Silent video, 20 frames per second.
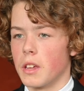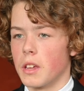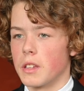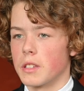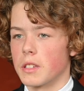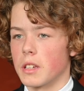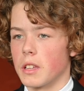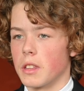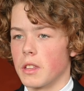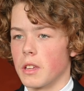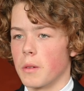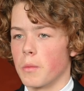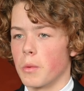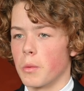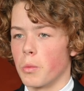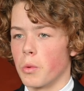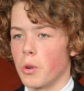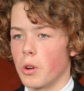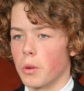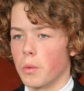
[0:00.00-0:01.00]
see them
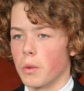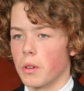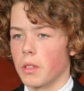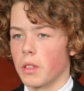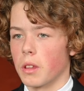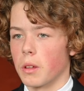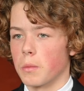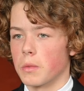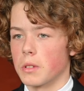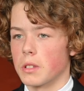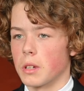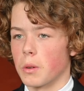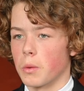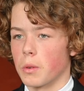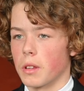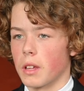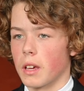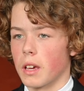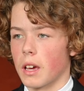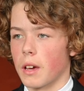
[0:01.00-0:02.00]
and work with them and see what
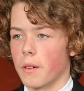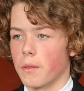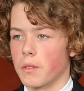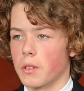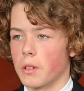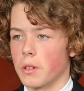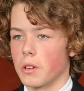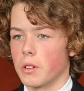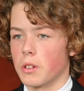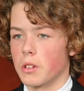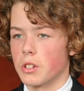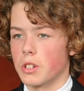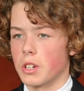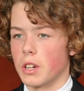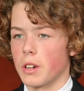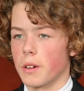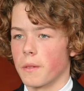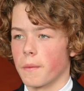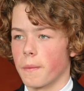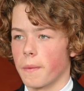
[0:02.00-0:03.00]
they have to
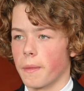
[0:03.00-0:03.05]
share.